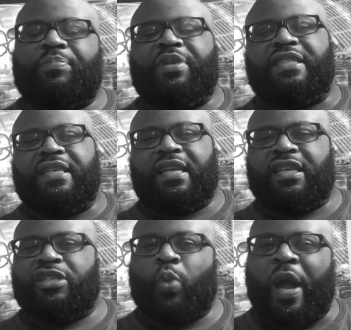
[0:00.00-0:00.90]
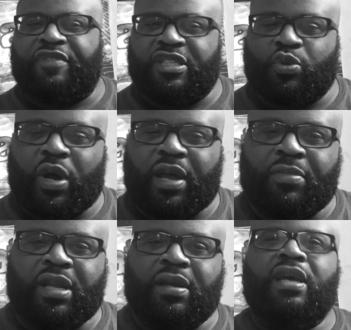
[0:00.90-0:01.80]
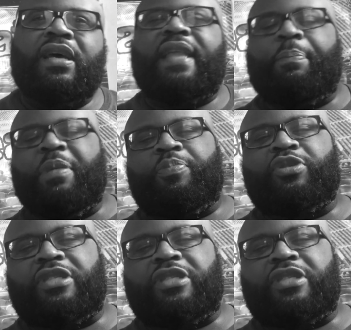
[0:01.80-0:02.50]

to be seen, and his wife doesn't want him to let people